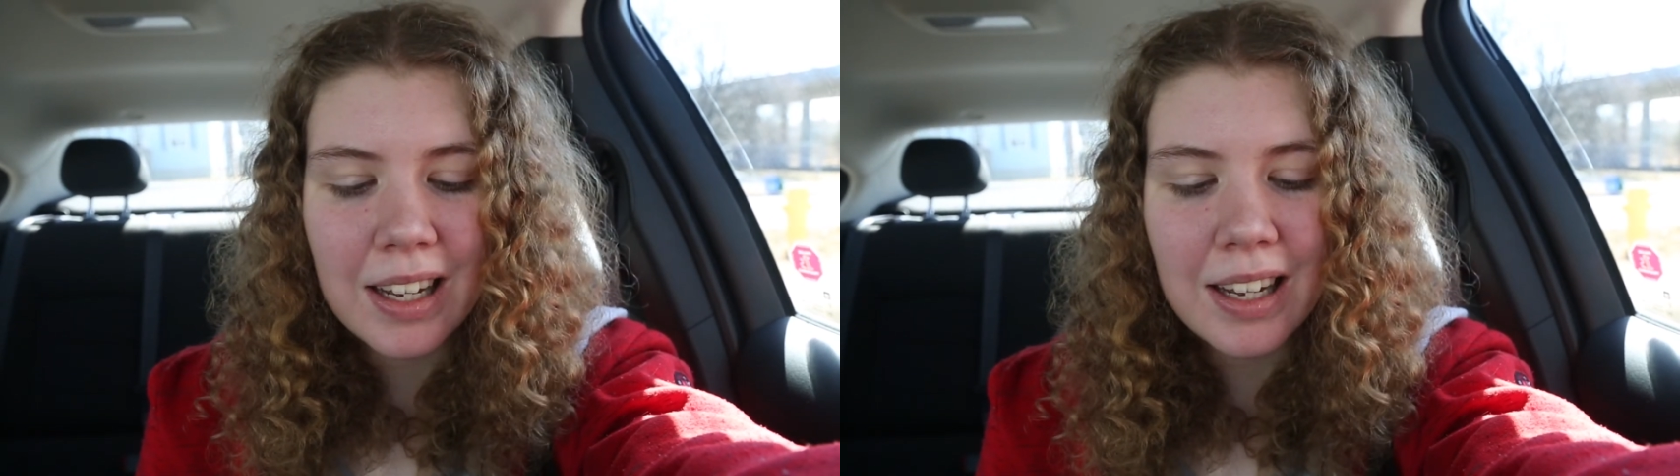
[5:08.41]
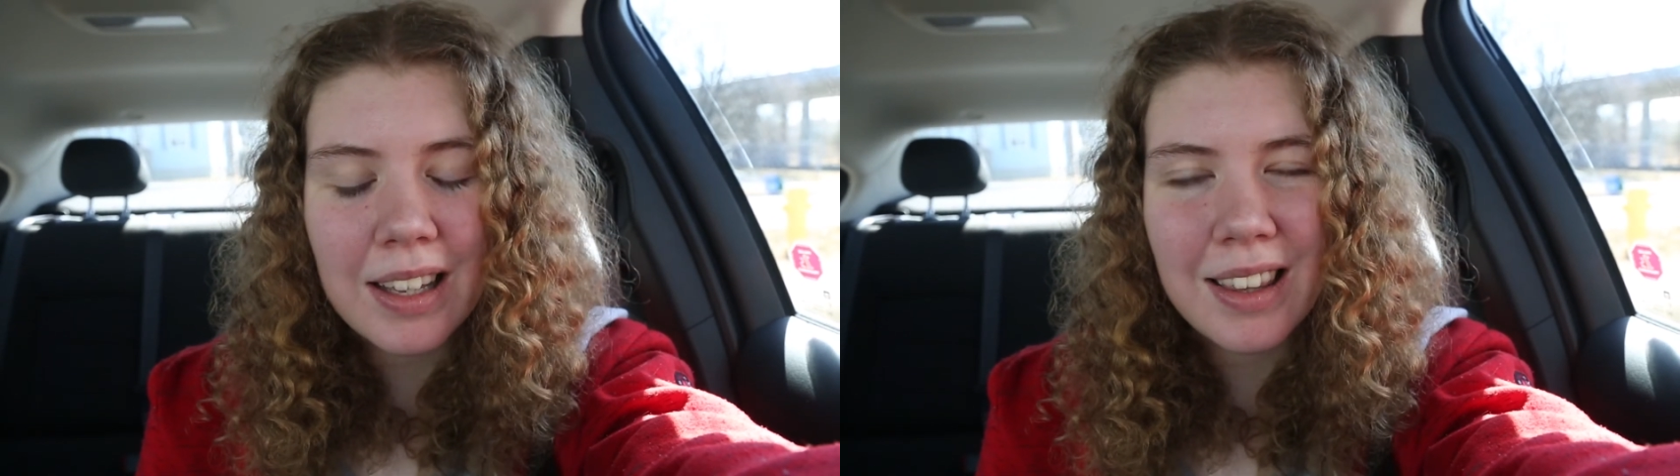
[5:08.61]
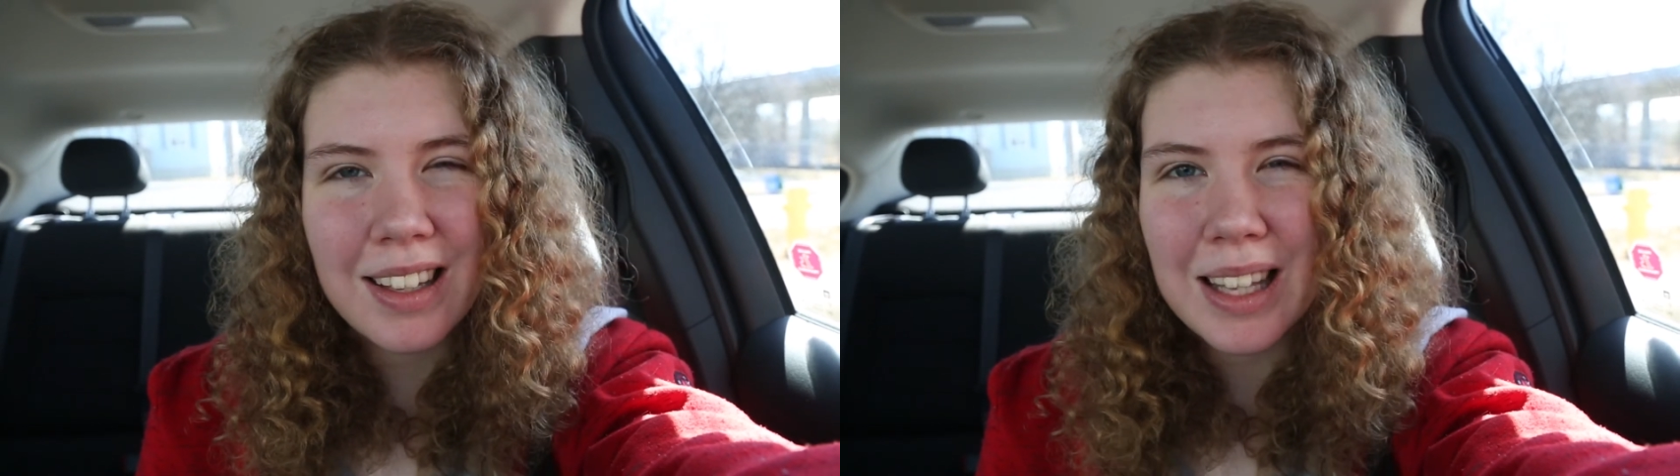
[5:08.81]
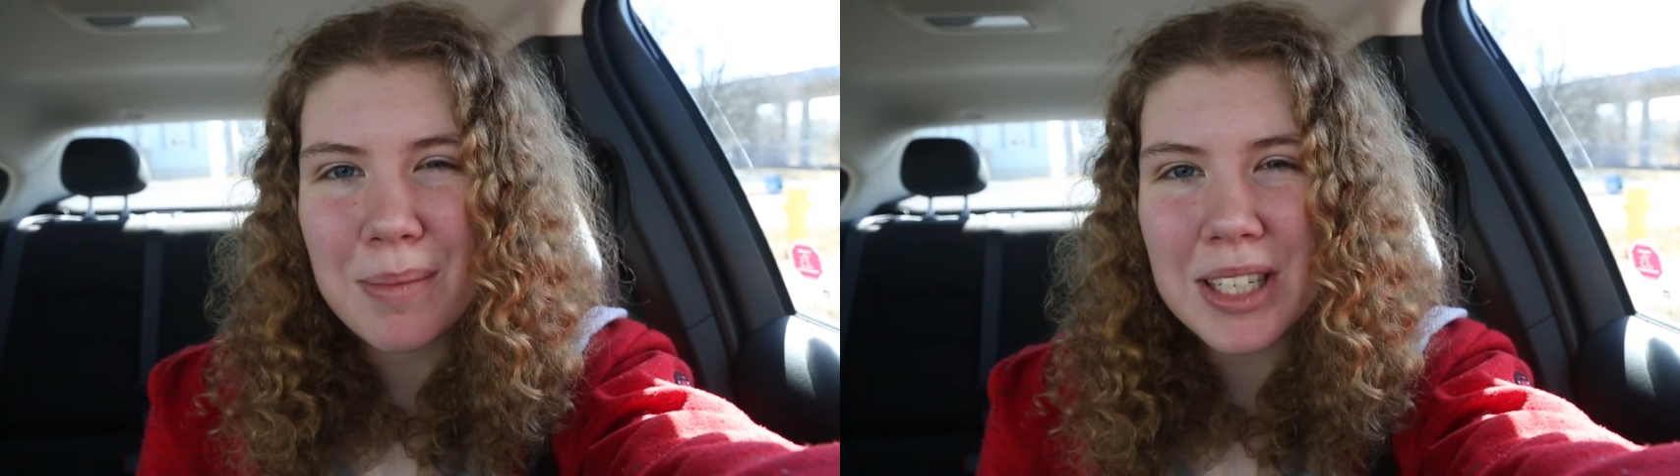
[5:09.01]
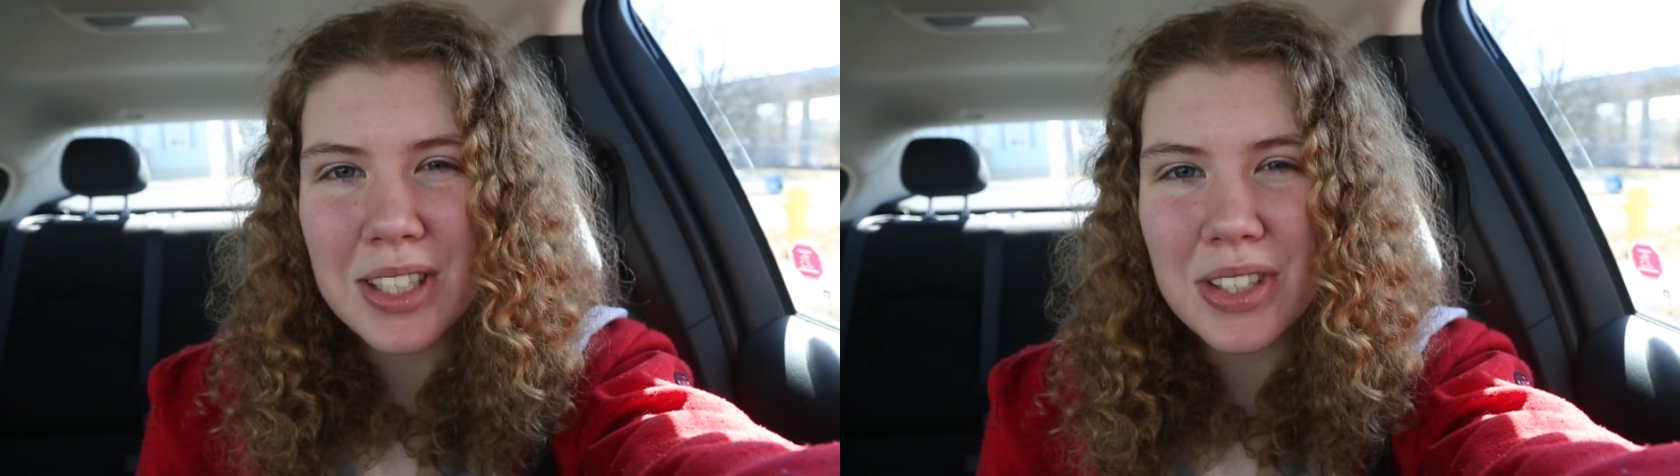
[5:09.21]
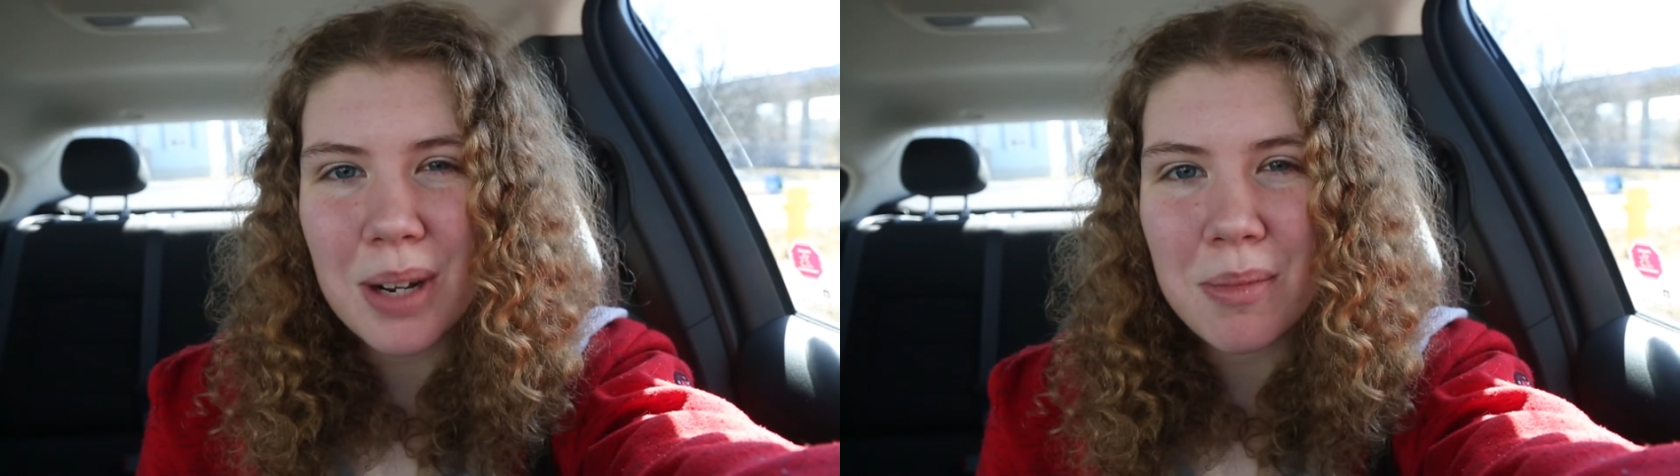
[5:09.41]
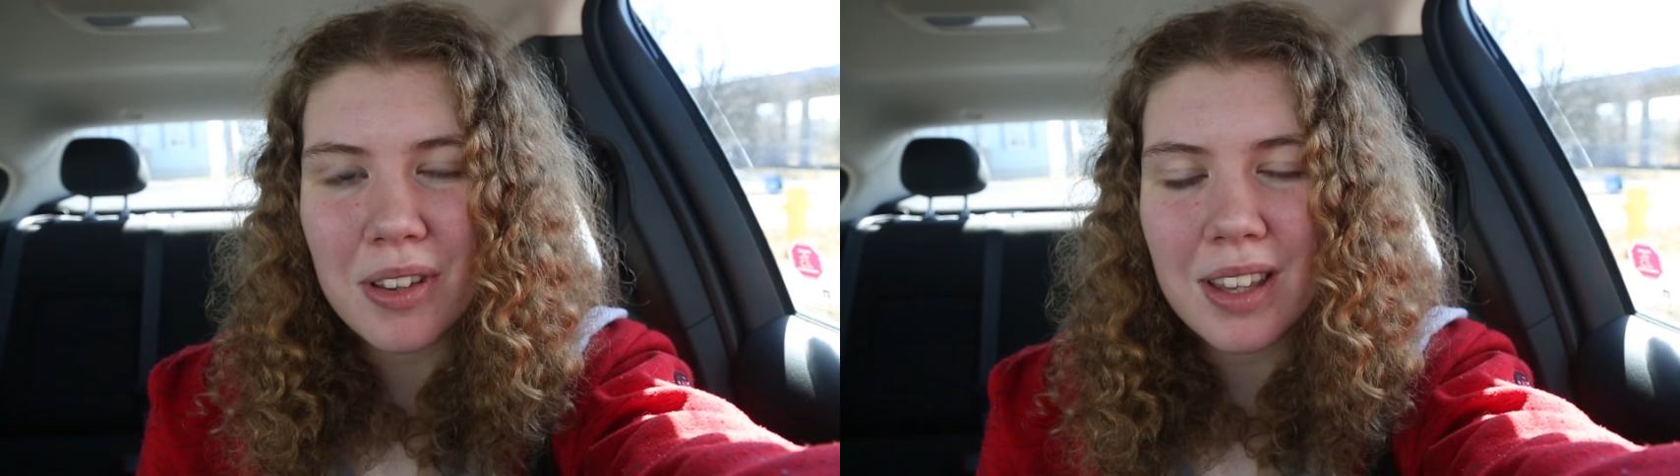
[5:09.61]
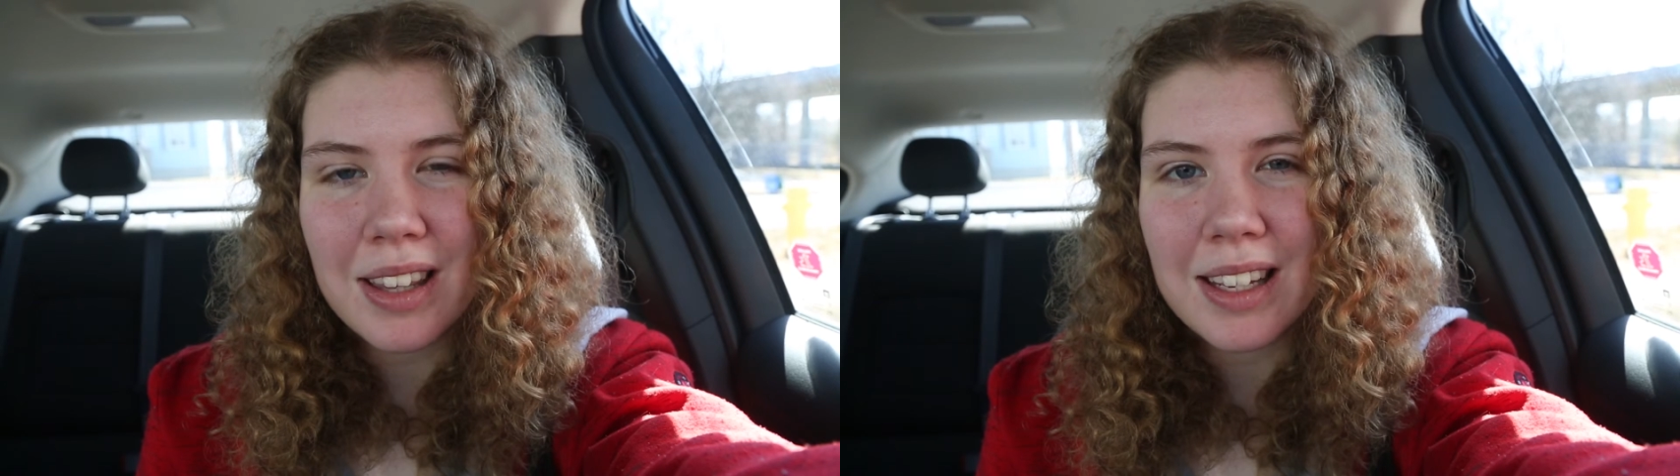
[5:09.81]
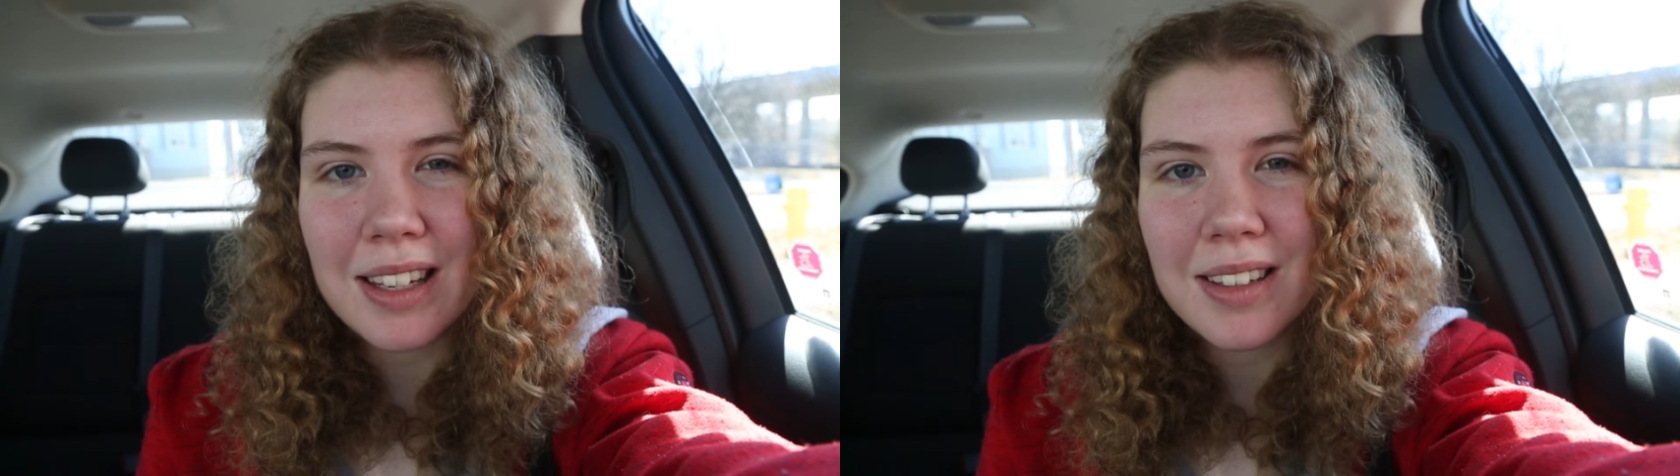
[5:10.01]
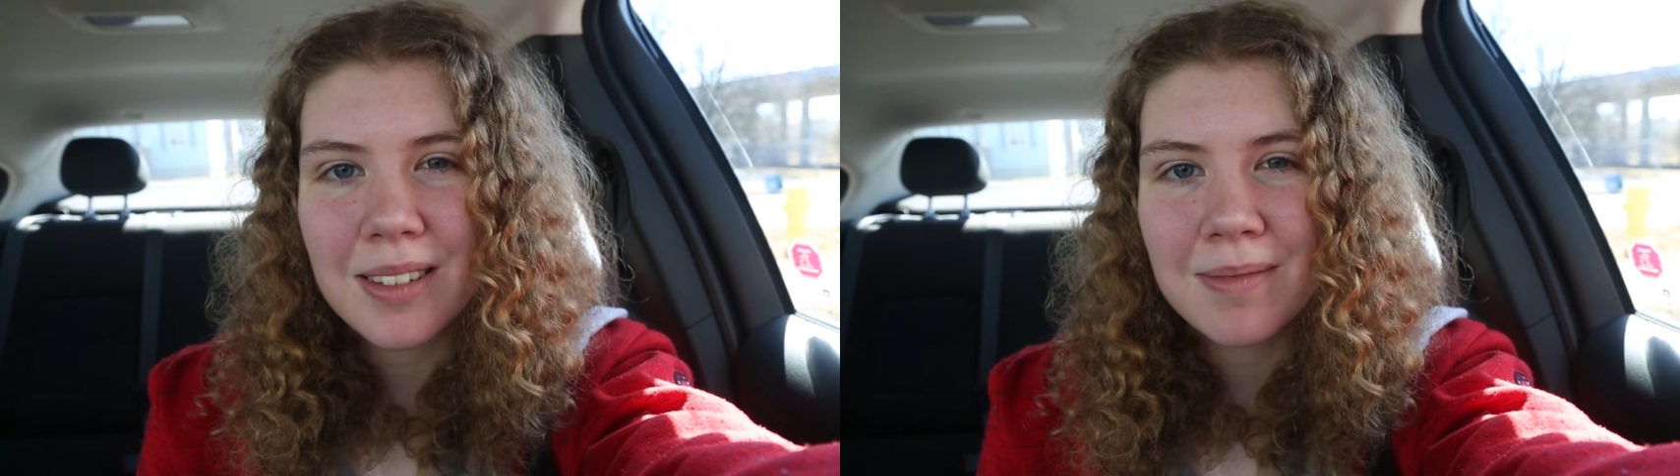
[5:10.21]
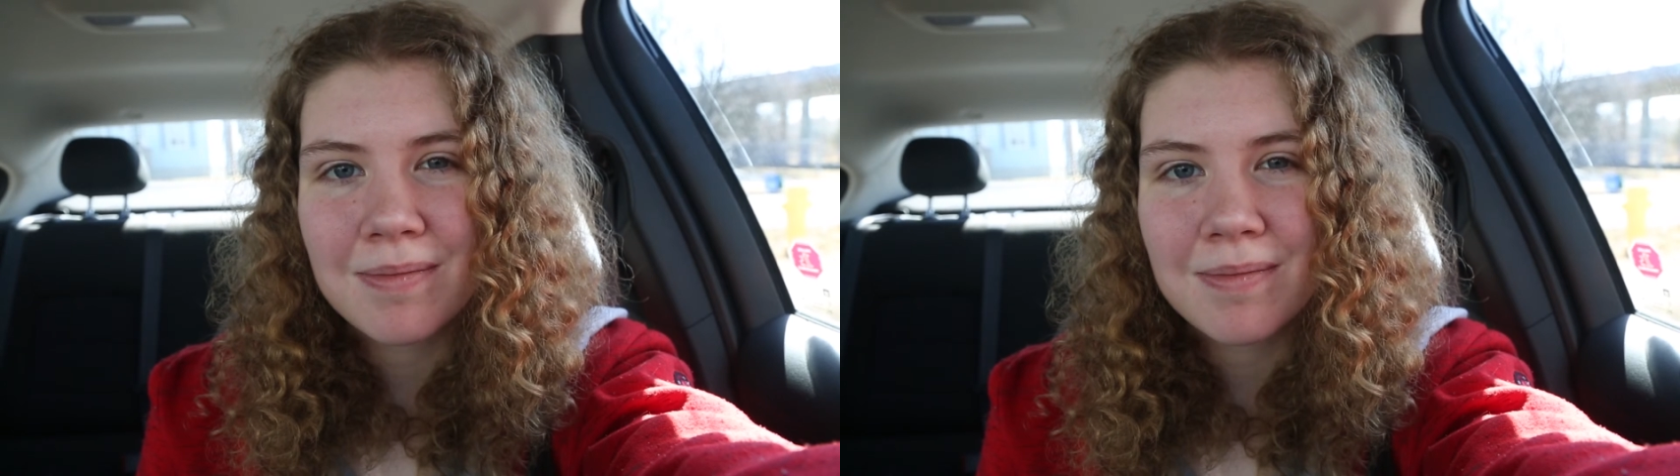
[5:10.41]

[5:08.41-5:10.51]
I think that makes the job worth it in the end.